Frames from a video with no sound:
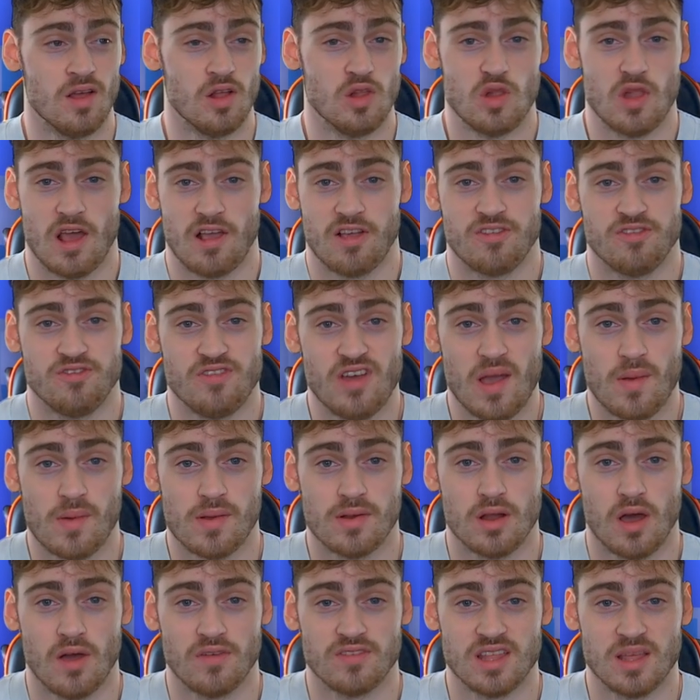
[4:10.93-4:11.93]
Like, fair
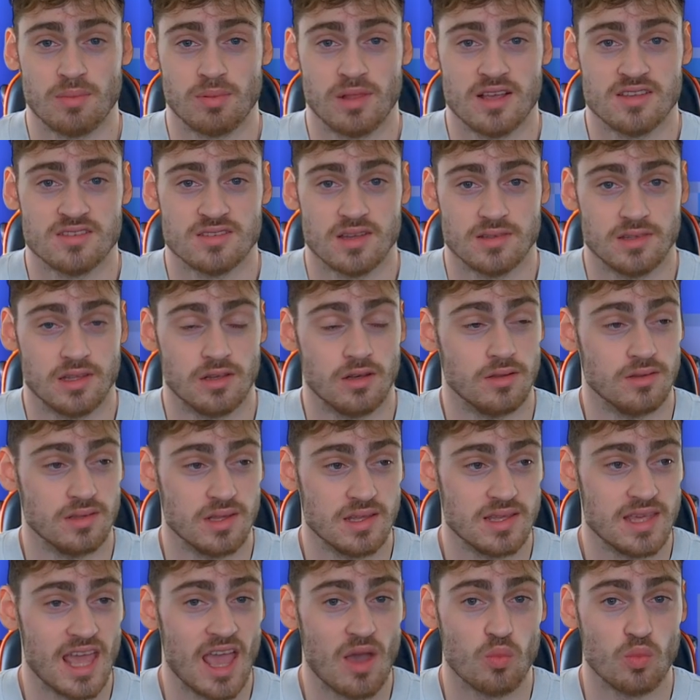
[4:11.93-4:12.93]
enough, they play Sunderland
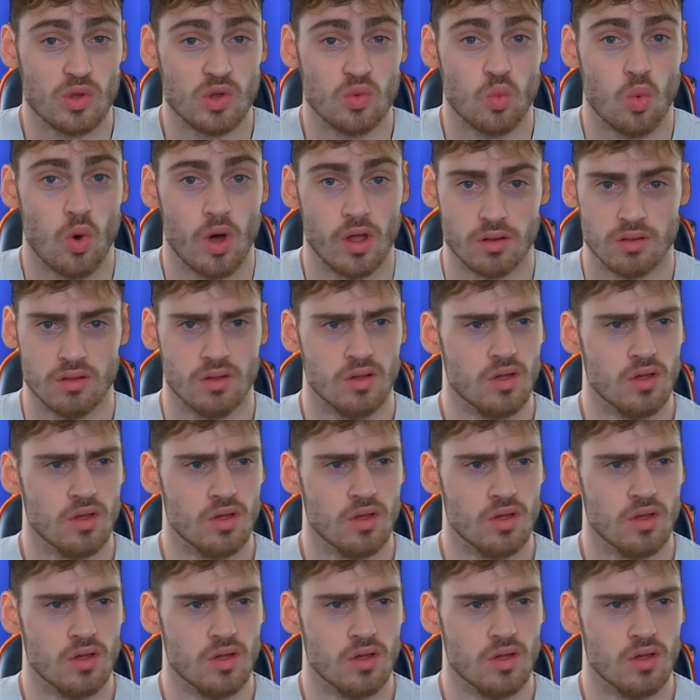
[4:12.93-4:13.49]
in game week 1.